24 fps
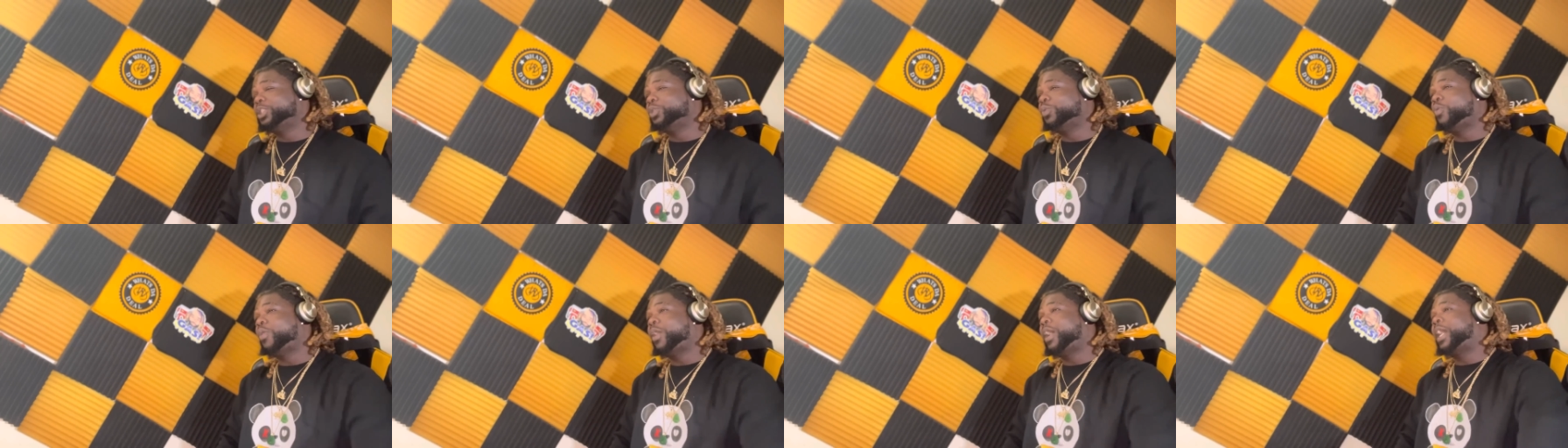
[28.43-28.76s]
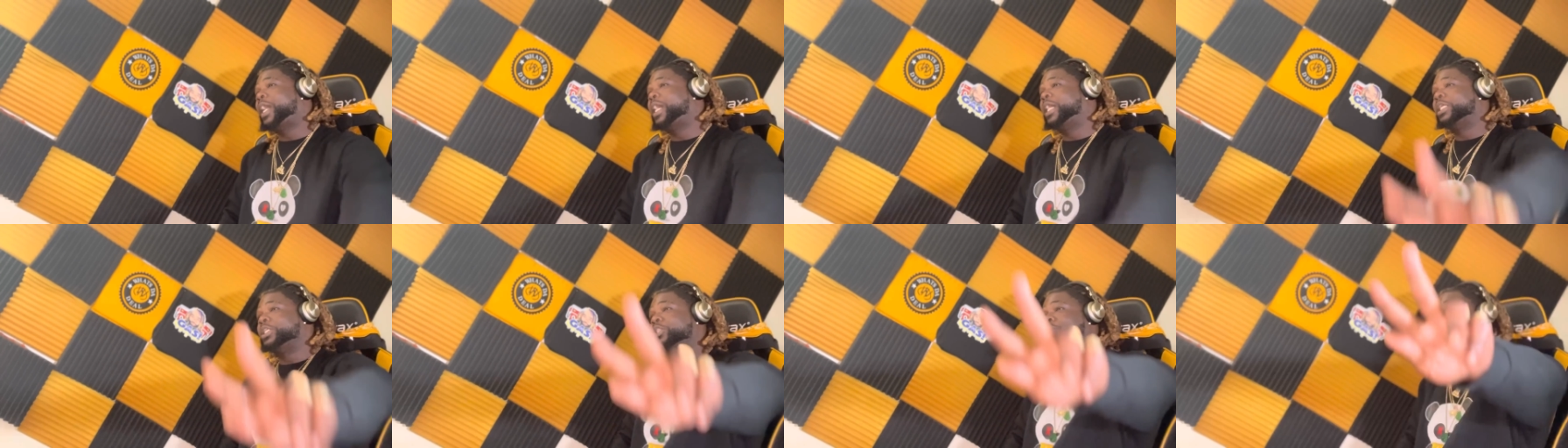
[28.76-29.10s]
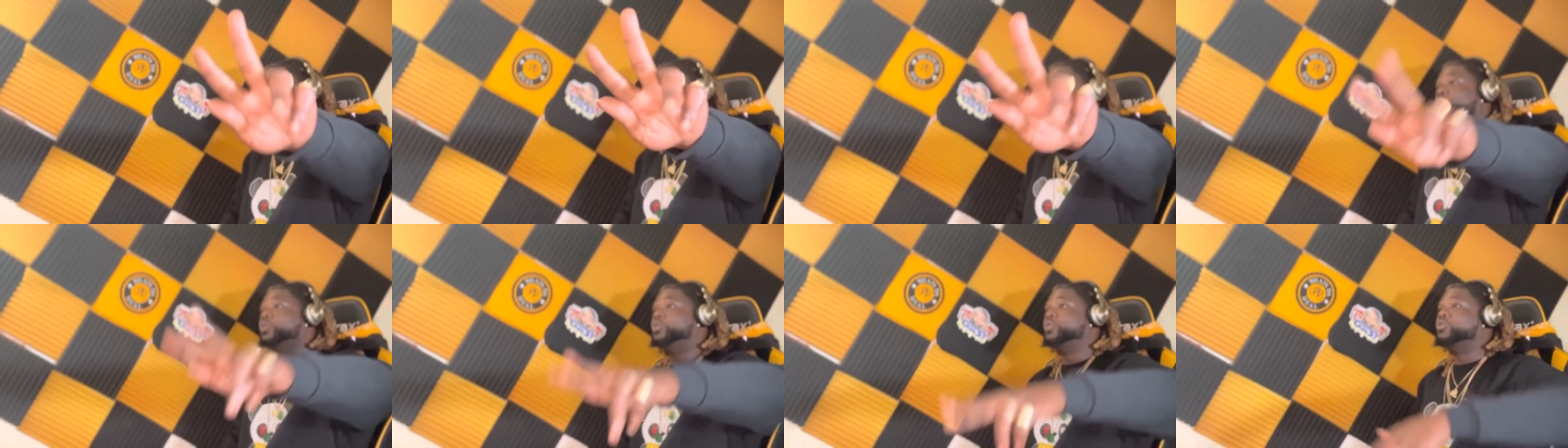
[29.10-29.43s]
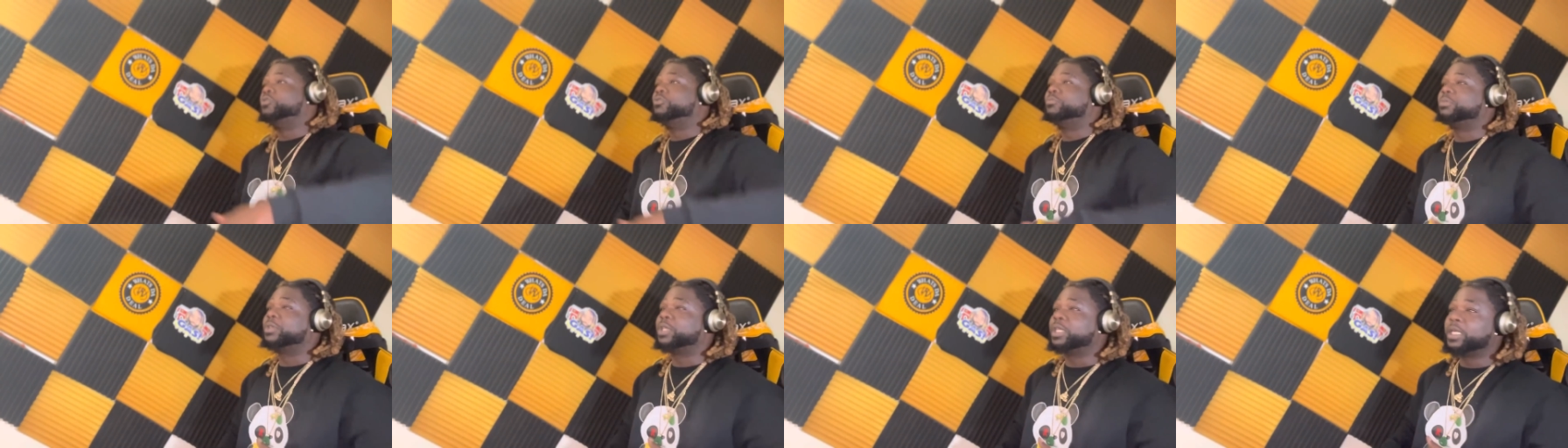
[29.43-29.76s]
one 2,
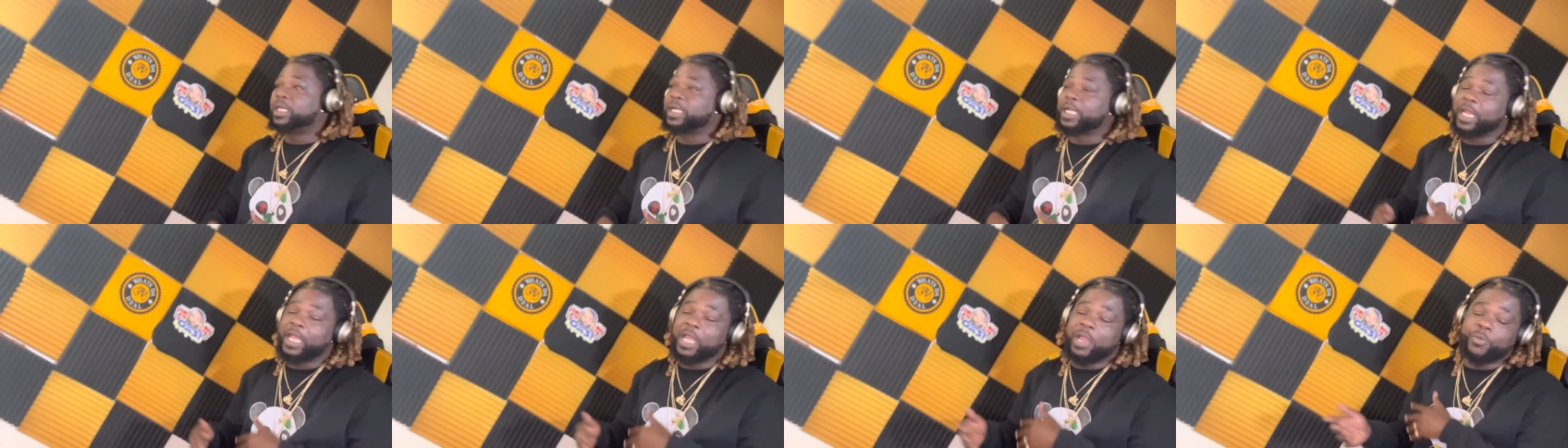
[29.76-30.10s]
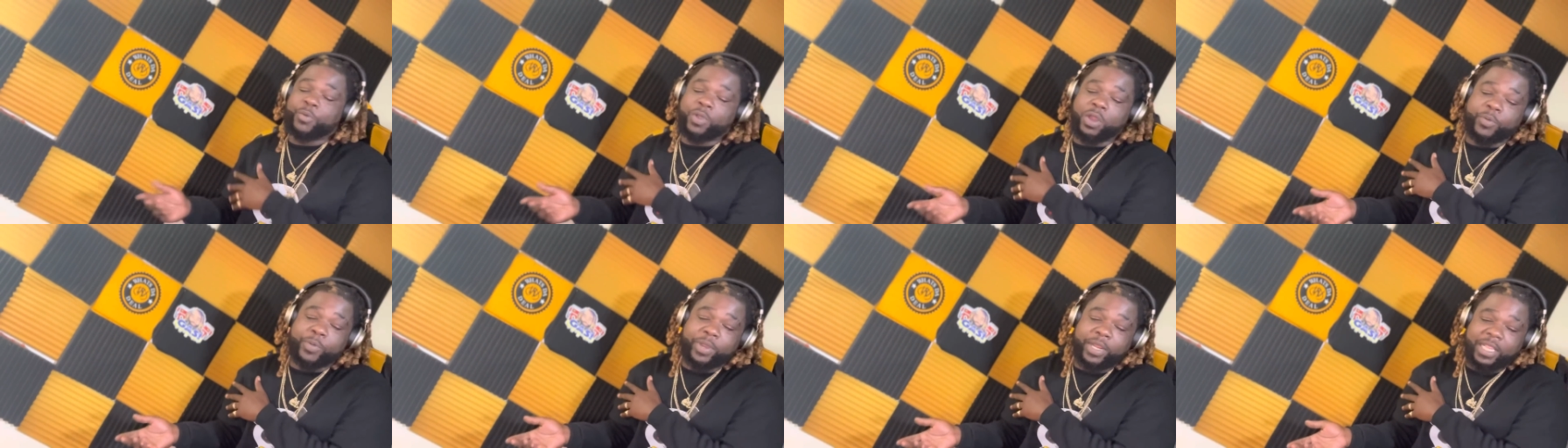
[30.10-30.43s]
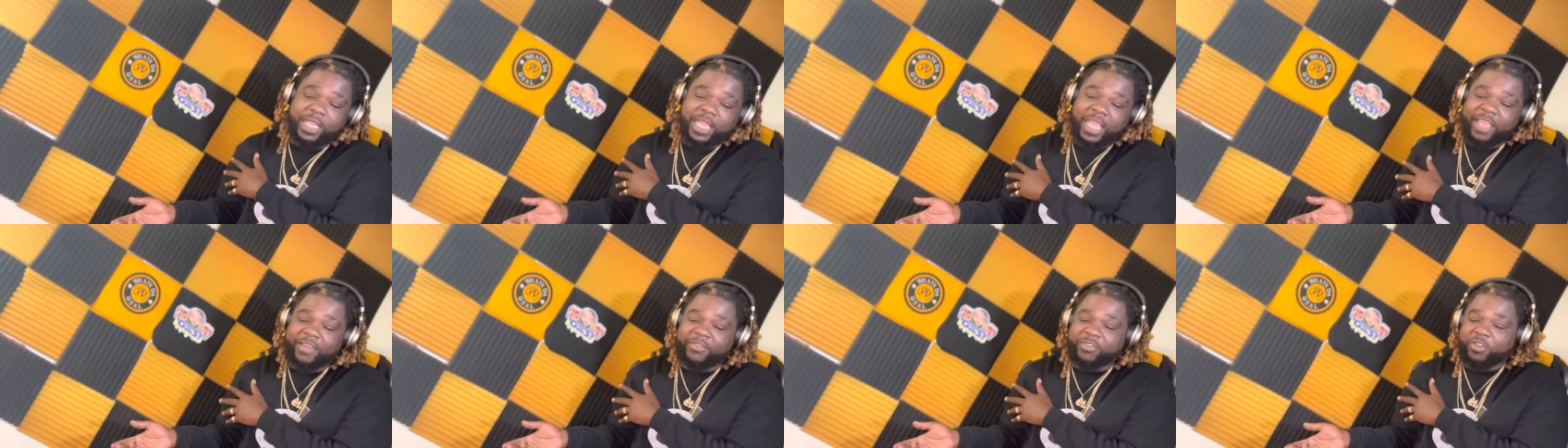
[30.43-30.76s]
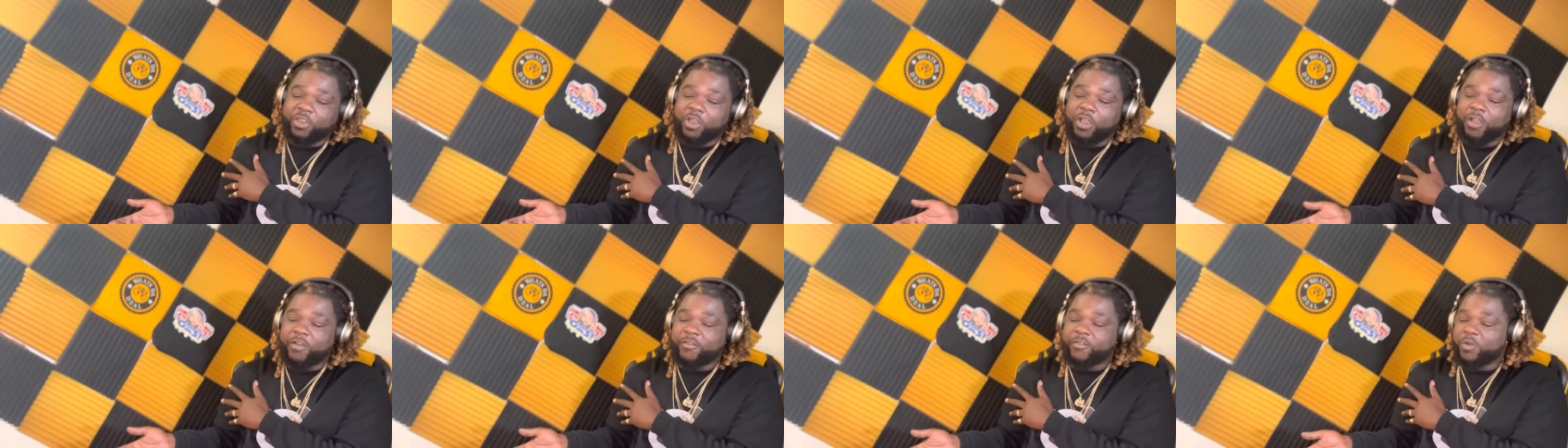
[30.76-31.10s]
bruh. Now, where we left
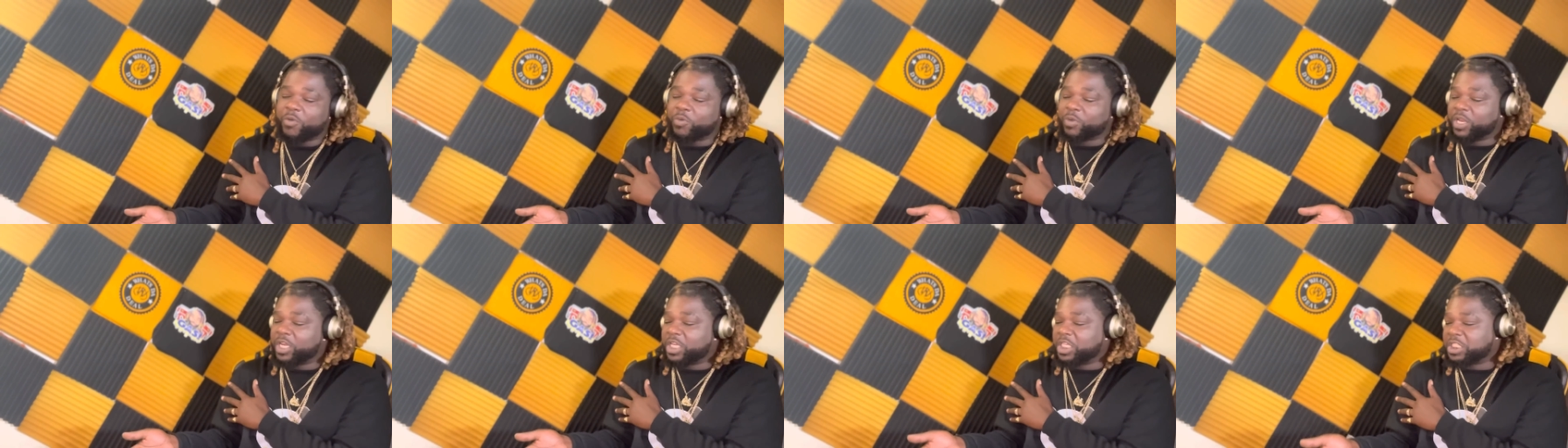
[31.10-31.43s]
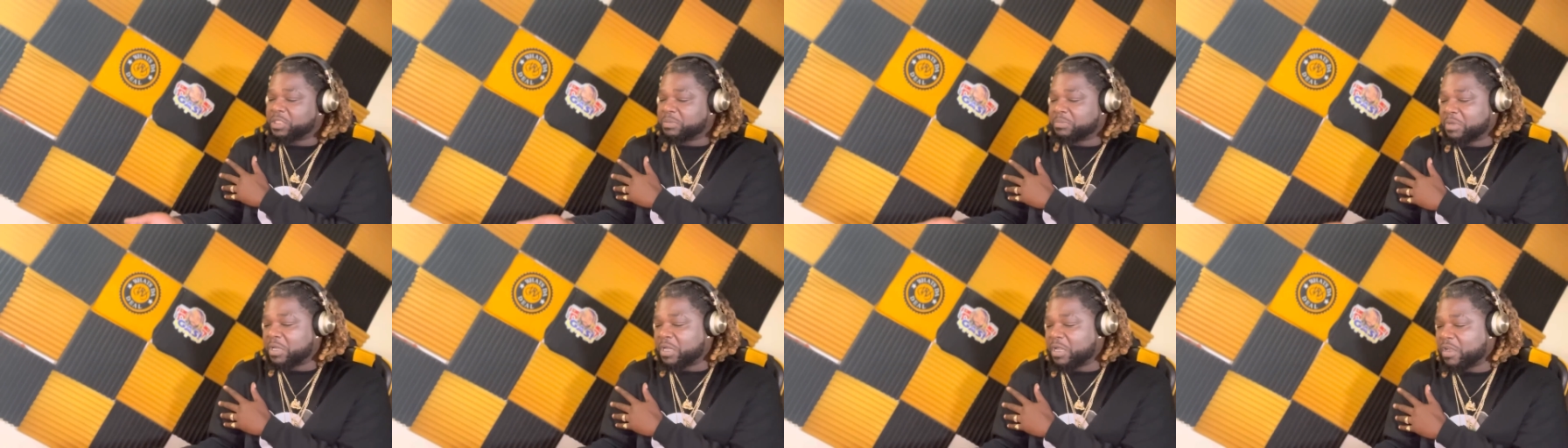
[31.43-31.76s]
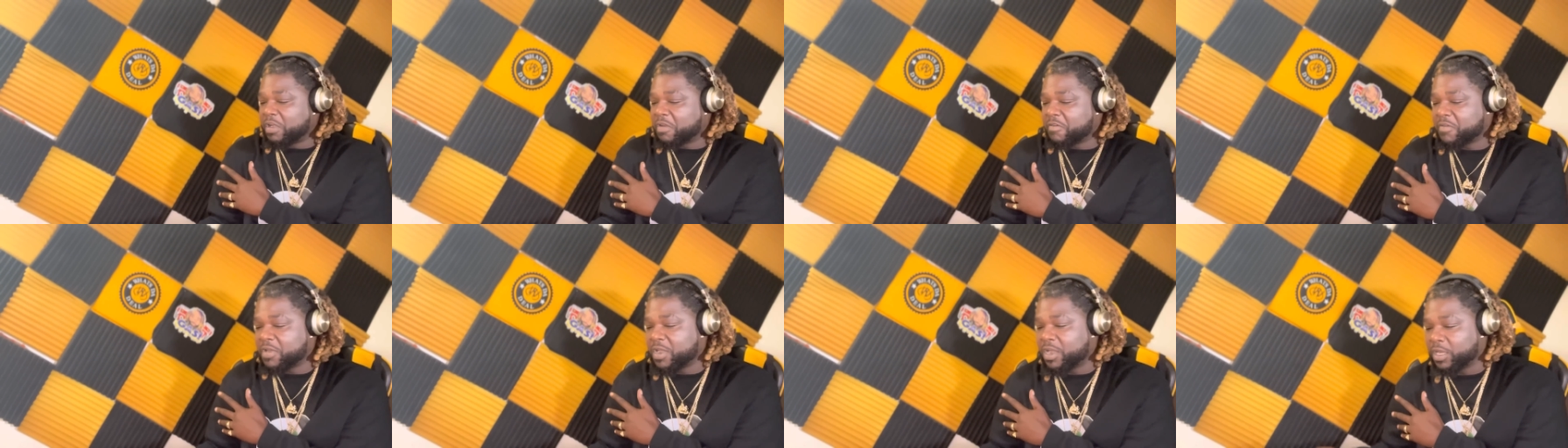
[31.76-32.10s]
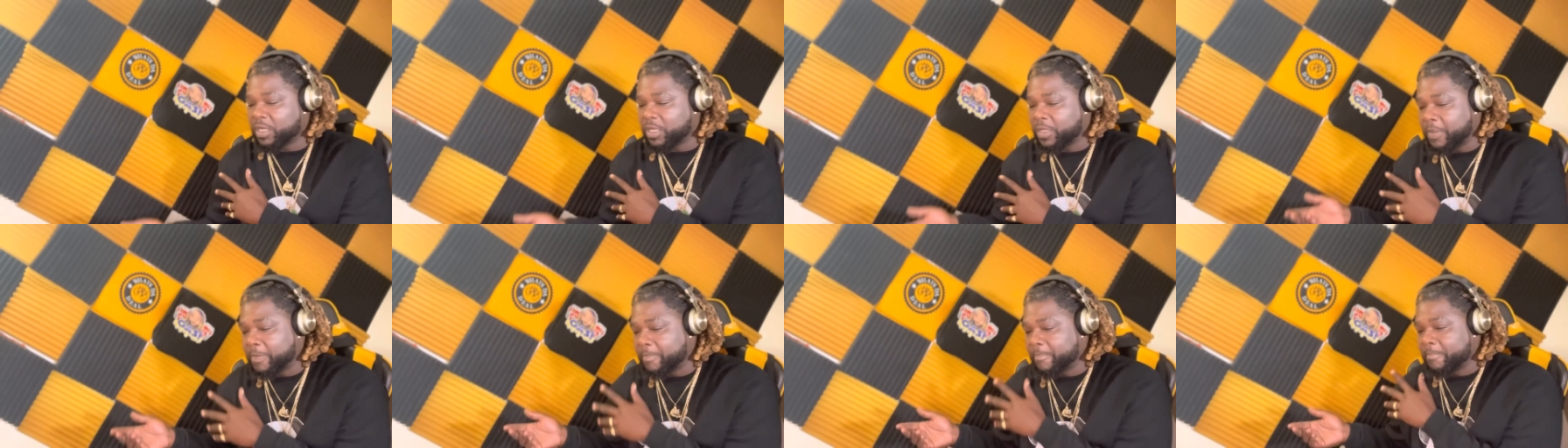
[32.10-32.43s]
off on this
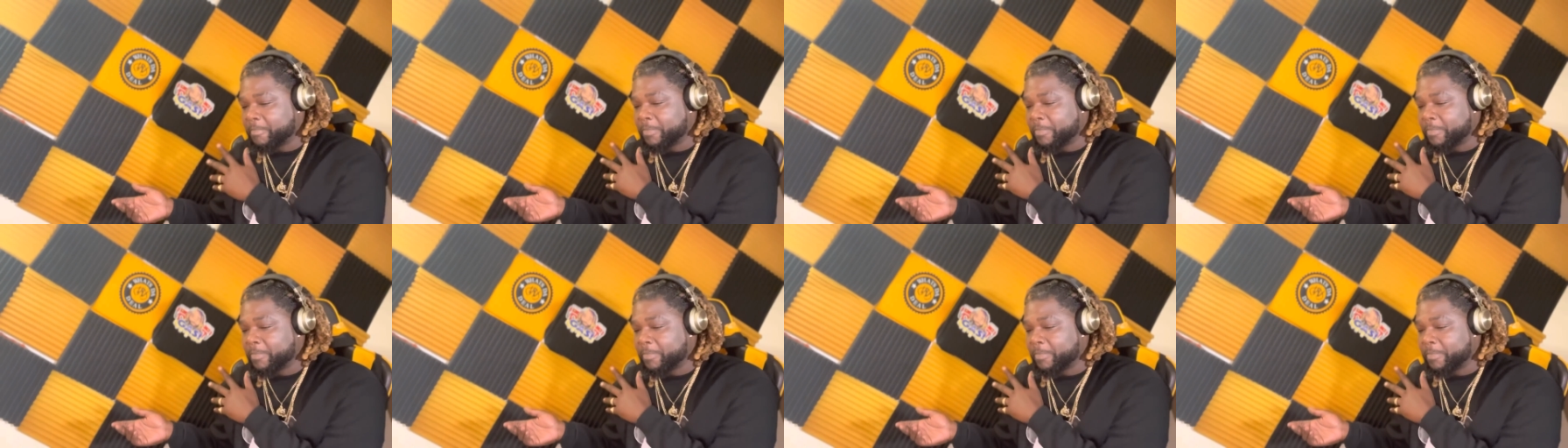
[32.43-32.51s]
motherfucker,